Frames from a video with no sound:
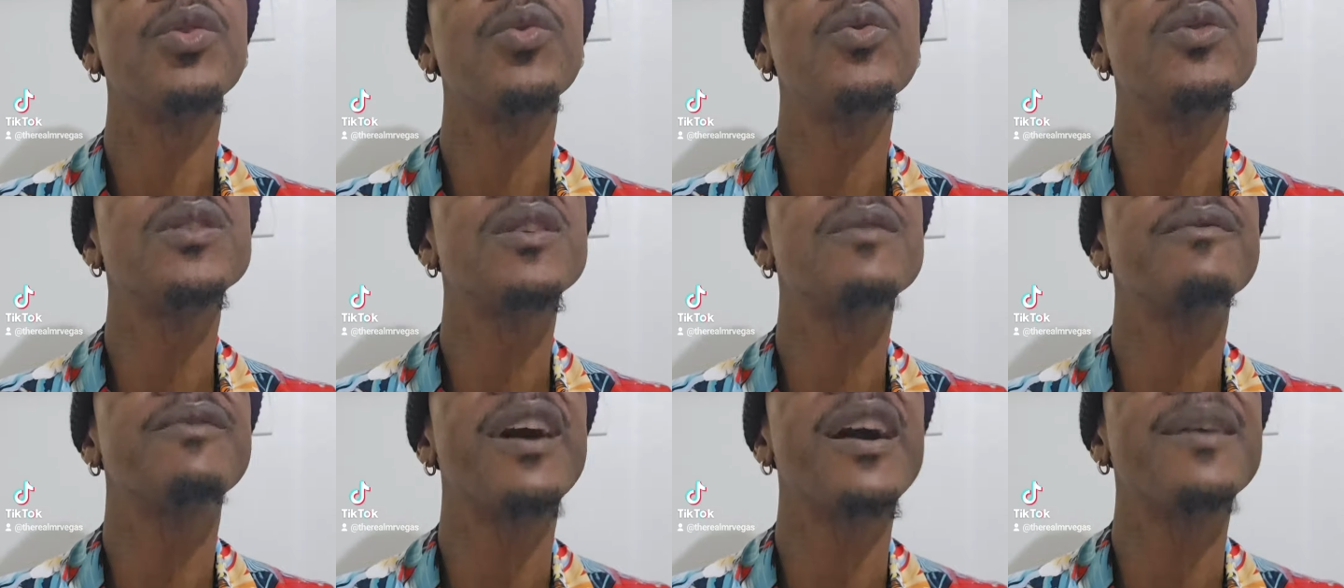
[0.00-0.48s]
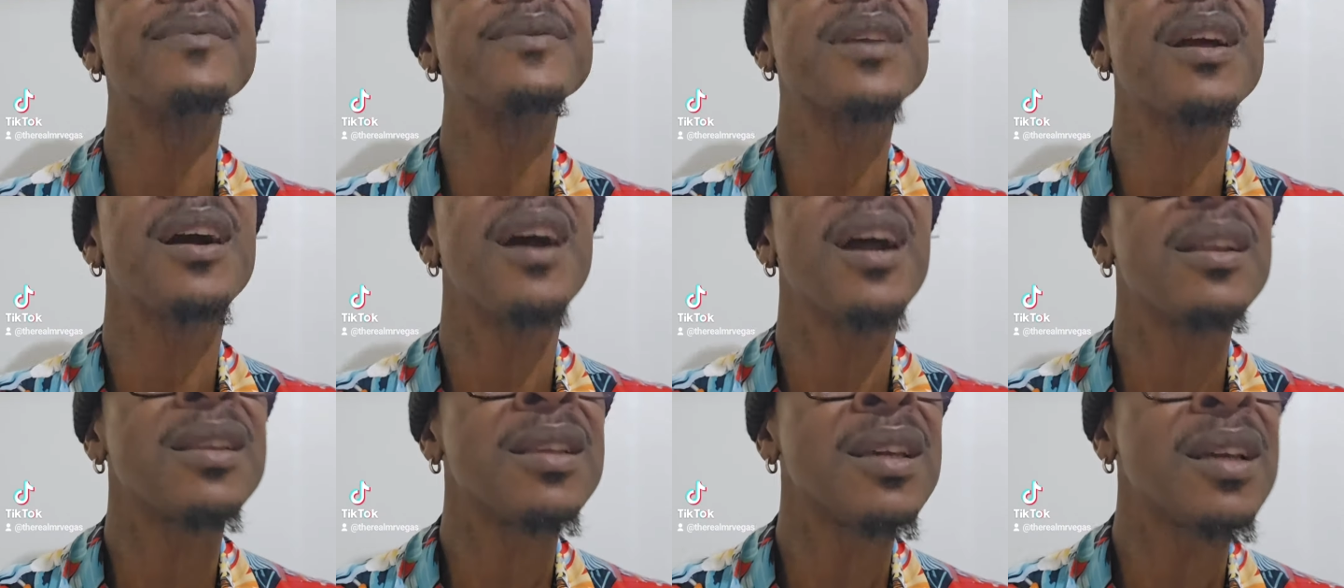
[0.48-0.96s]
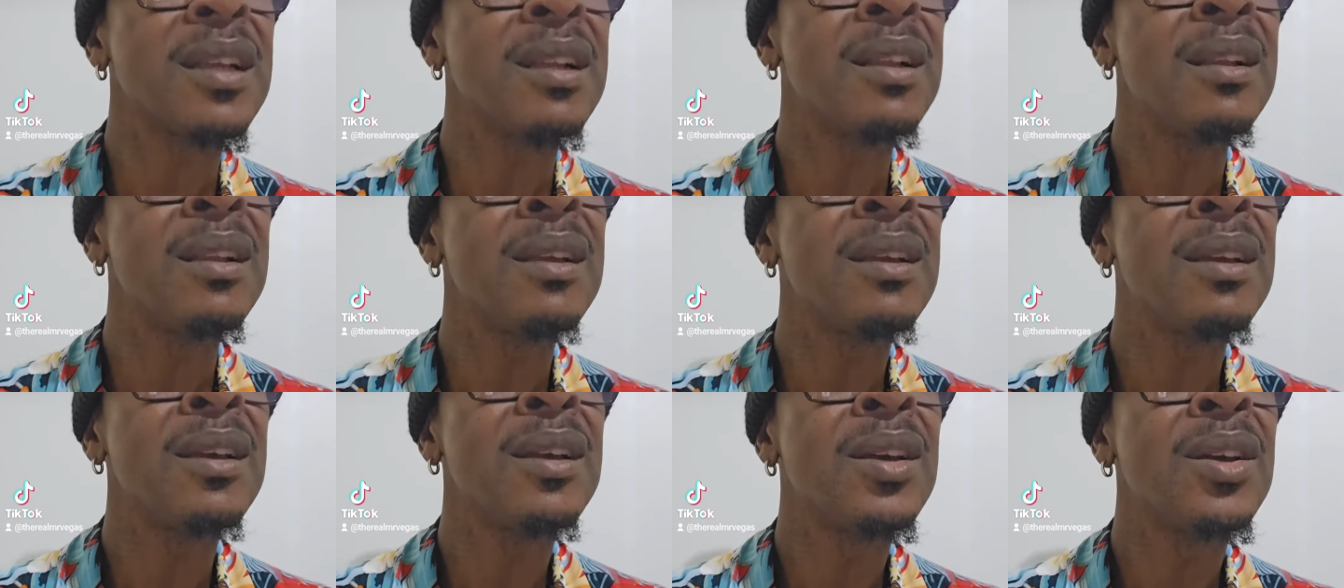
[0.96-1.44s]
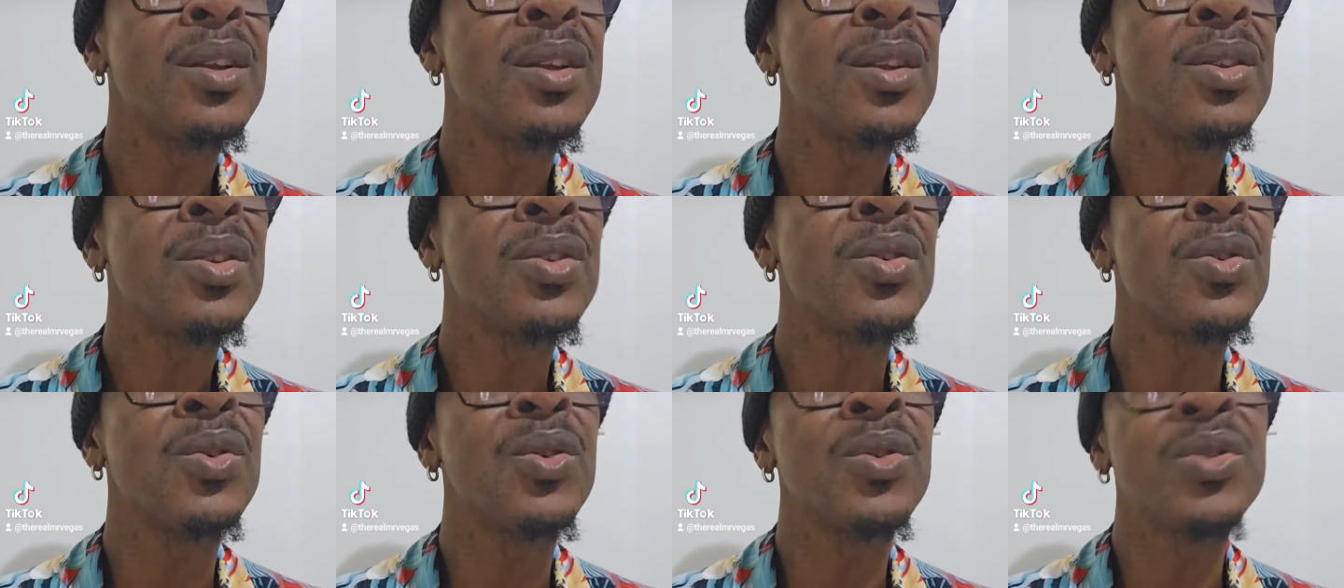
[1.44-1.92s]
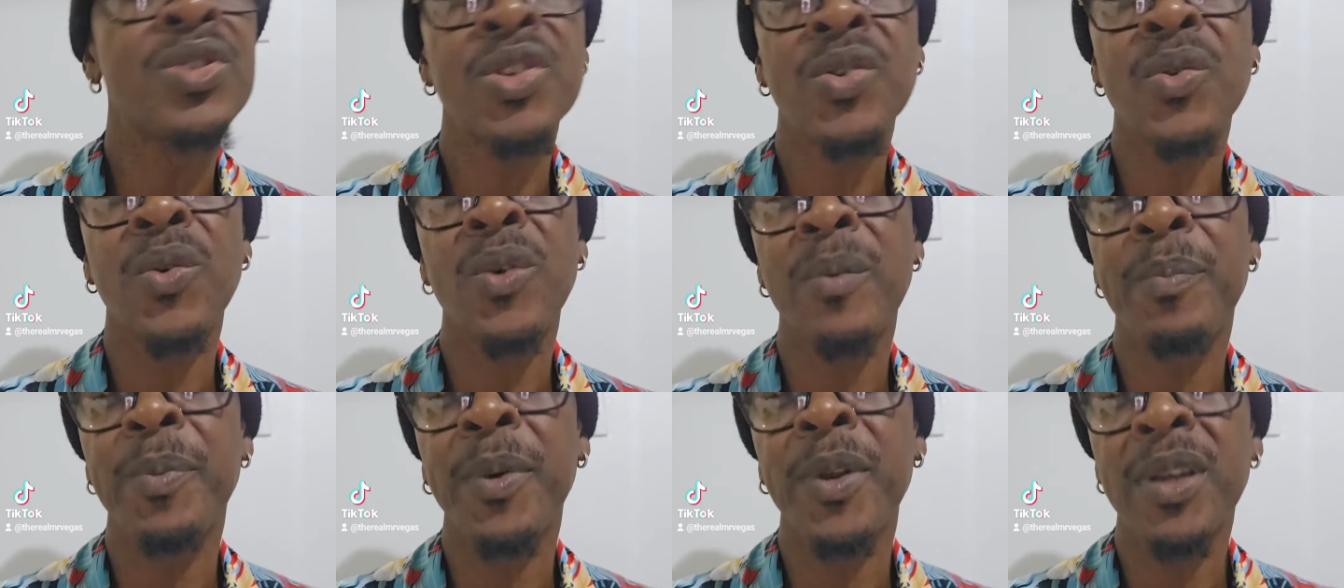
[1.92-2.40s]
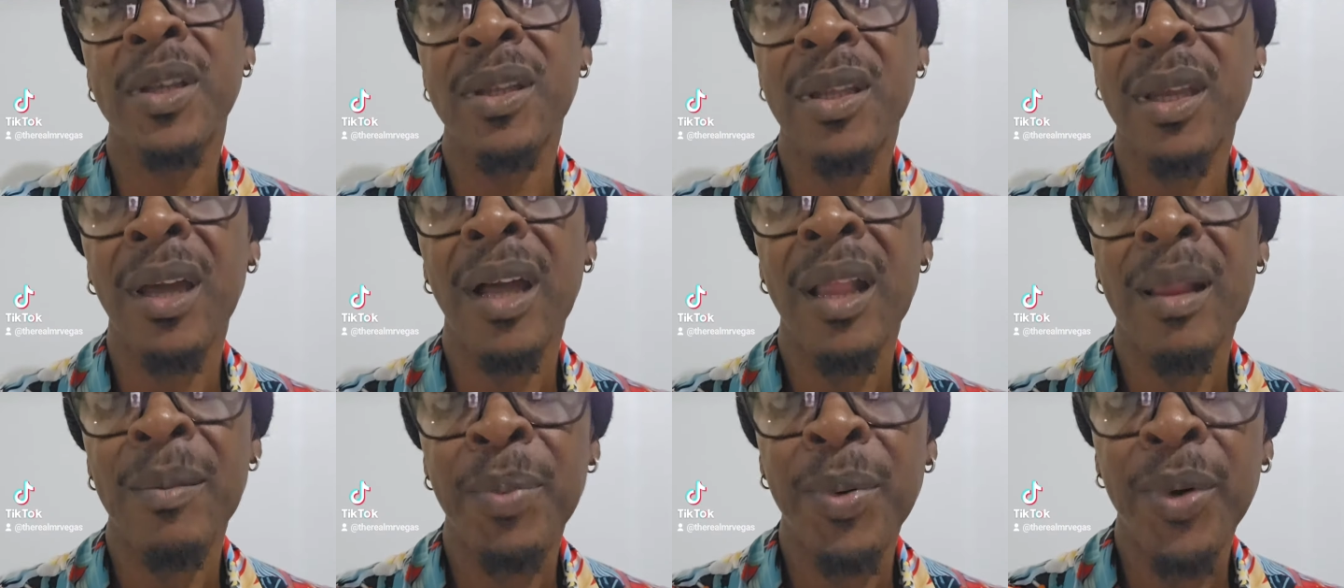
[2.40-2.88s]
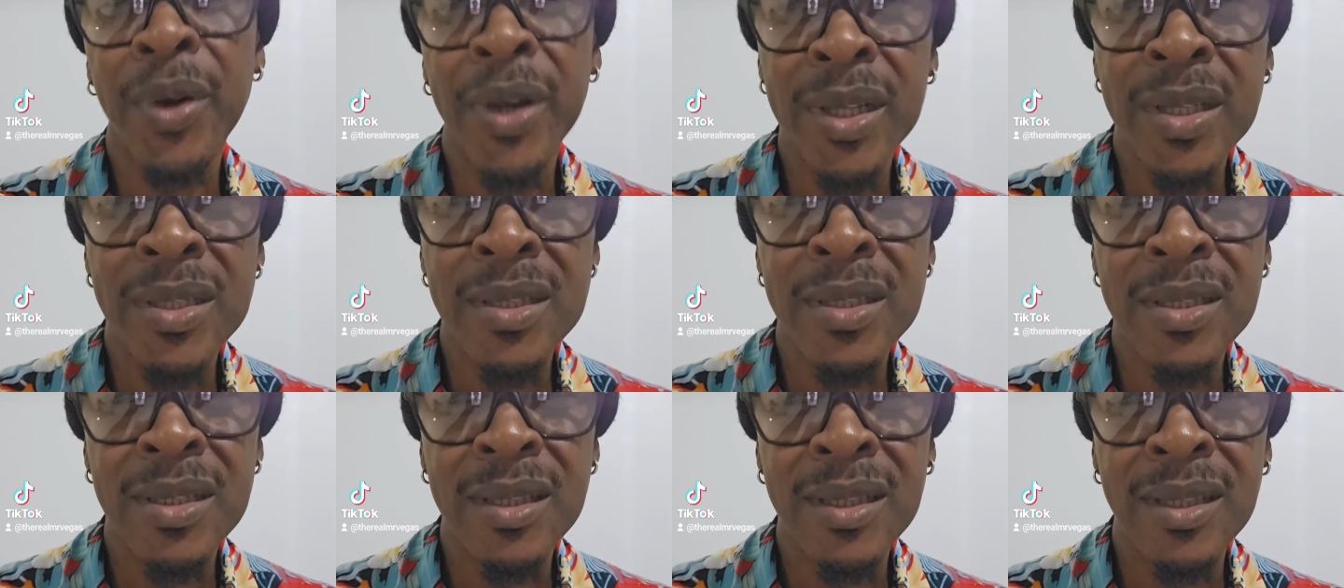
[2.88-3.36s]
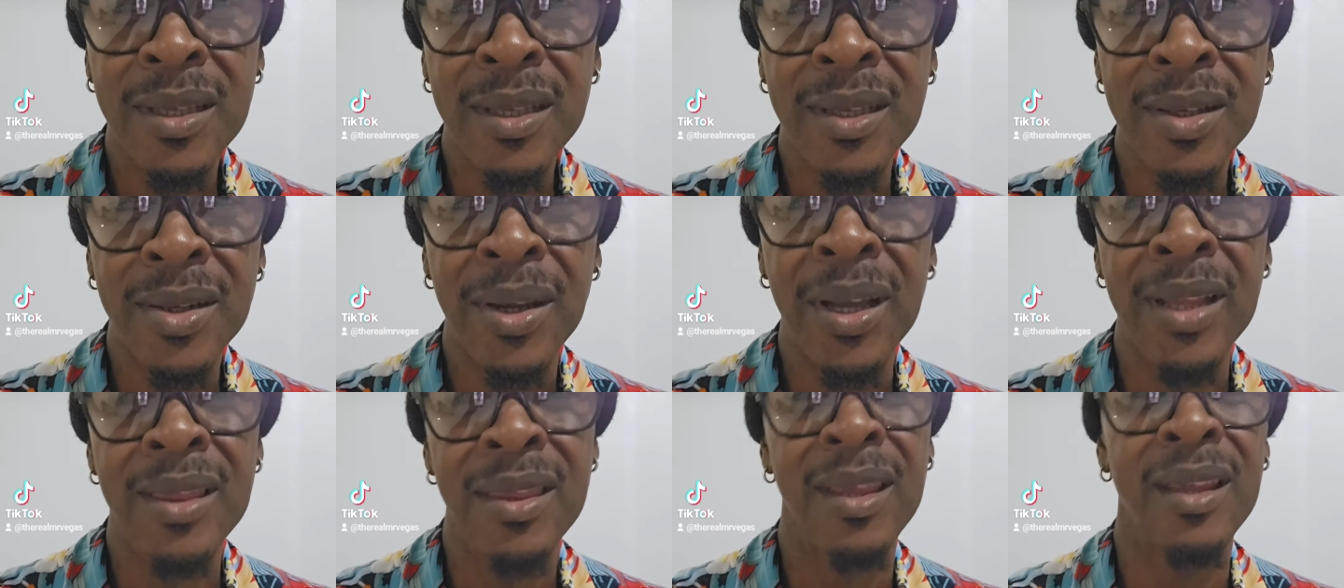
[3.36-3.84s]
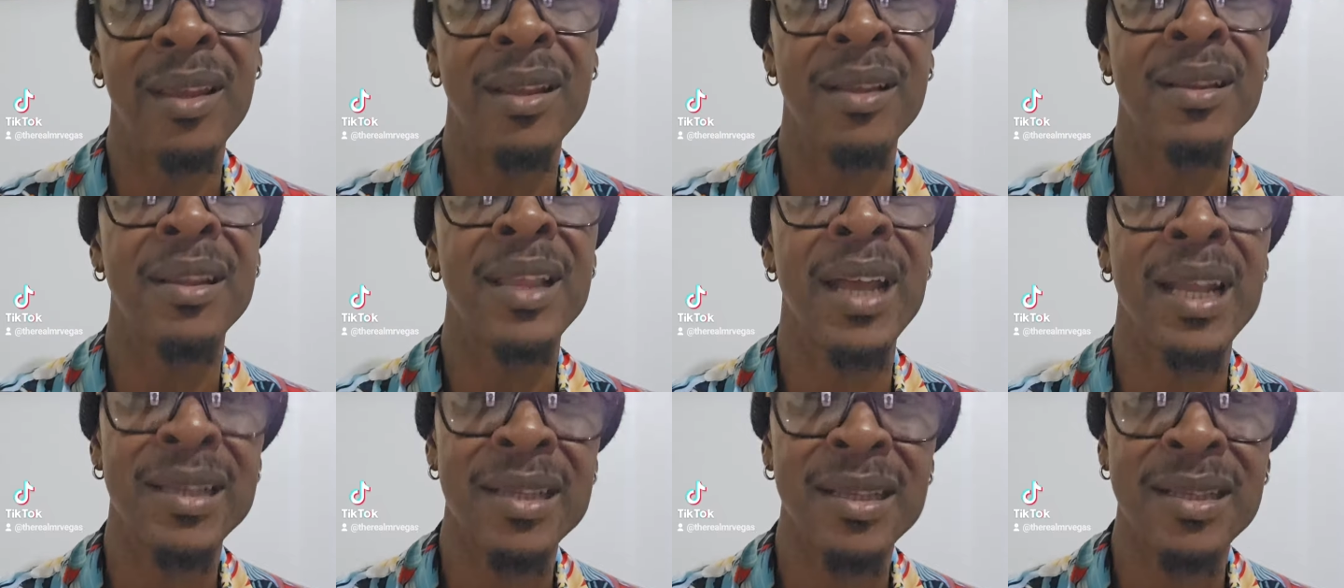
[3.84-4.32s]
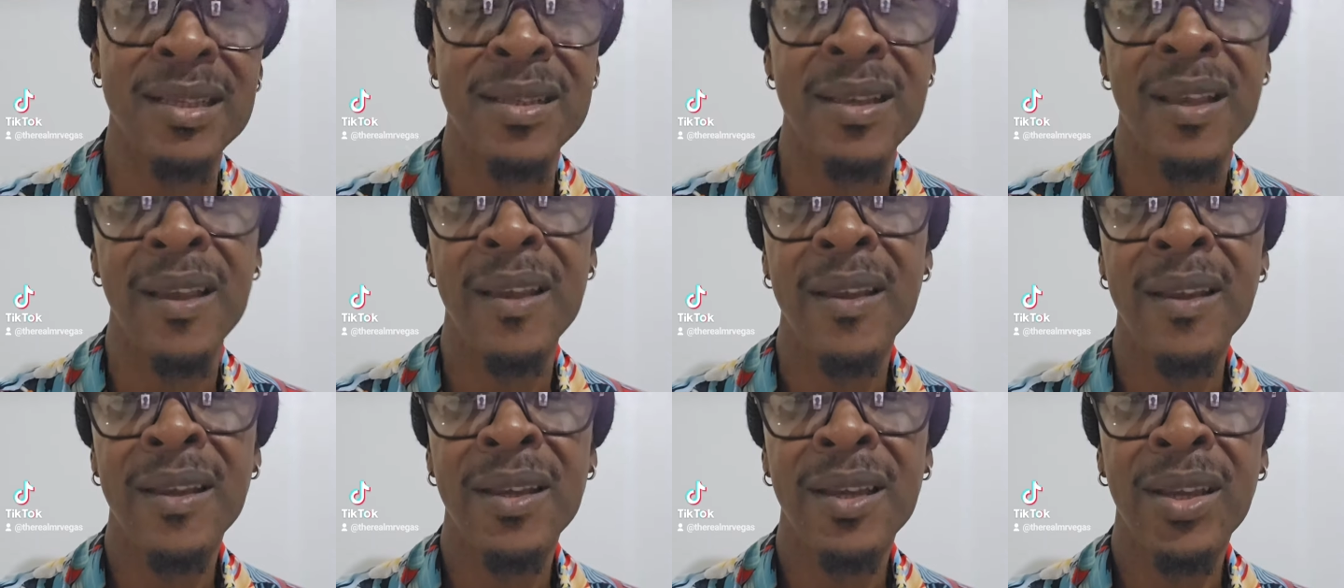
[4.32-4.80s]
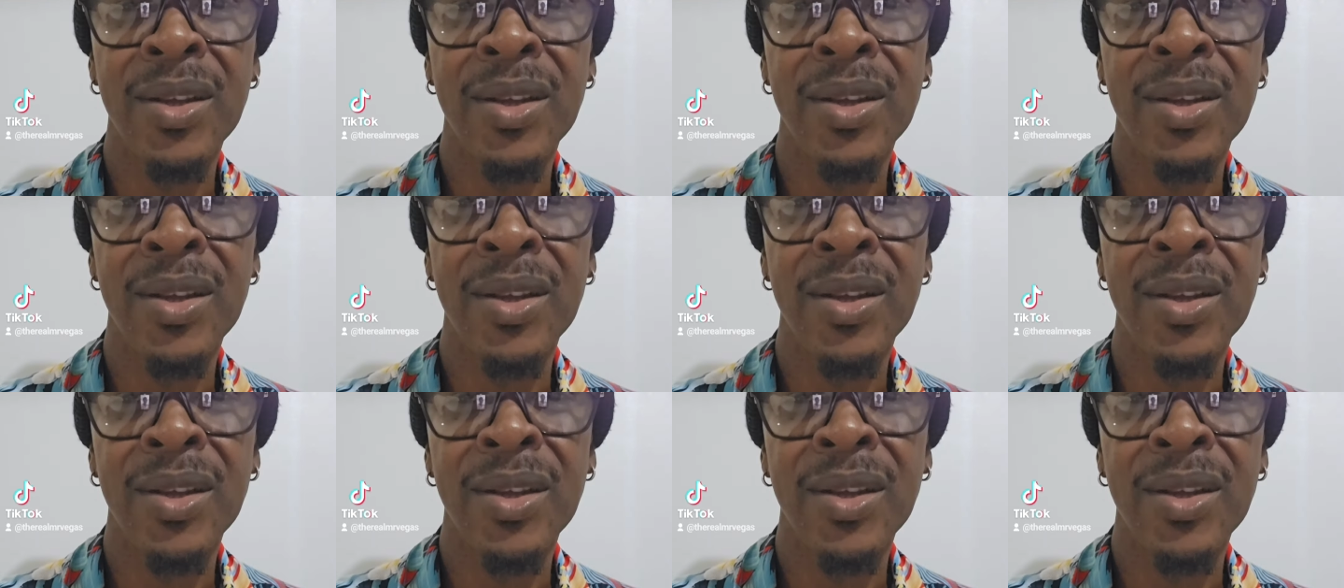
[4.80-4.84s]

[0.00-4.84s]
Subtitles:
Using Vibes Cartel to score political points, I think that is,